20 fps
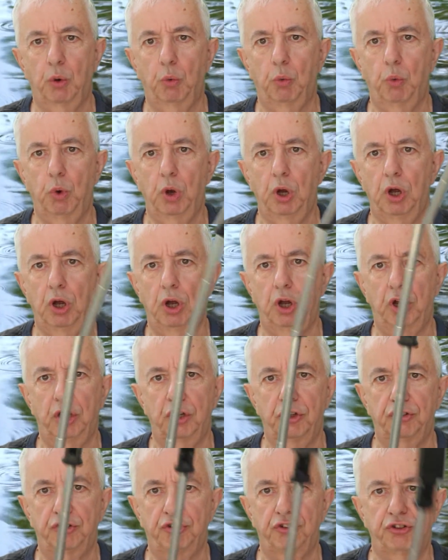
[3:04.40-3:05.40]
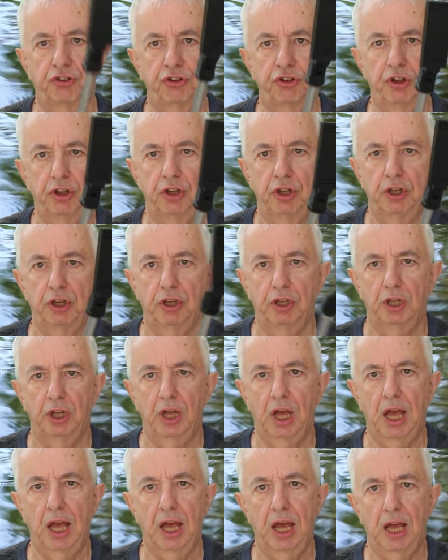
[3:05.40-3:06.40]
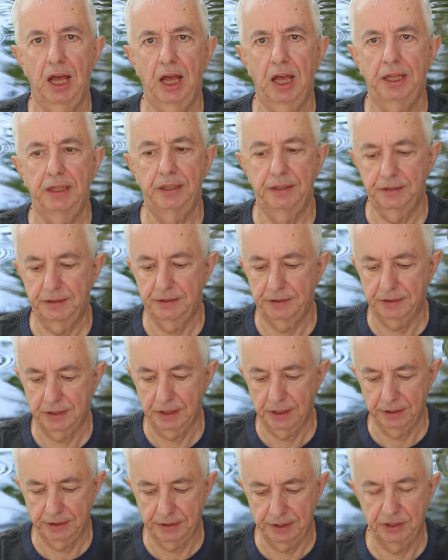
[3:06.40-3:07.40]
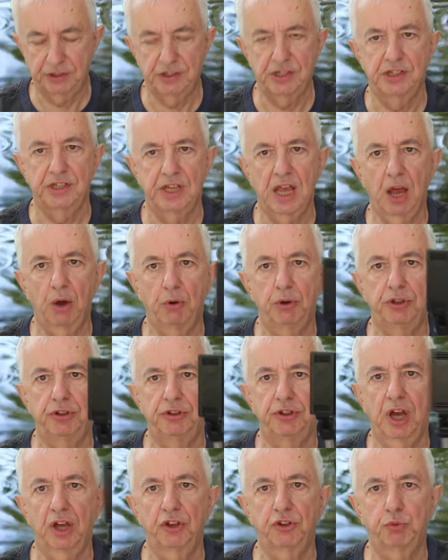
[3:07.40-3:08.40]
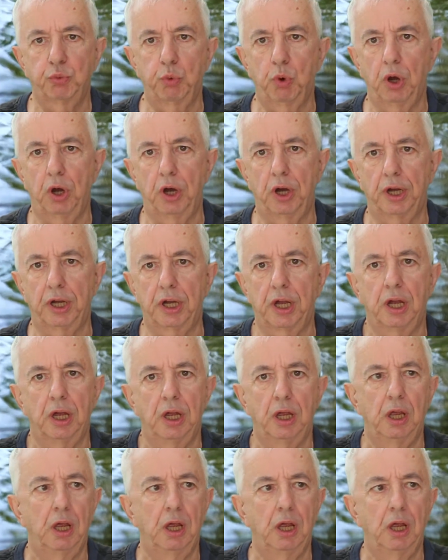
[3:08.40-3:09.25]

works, and this is how it does work.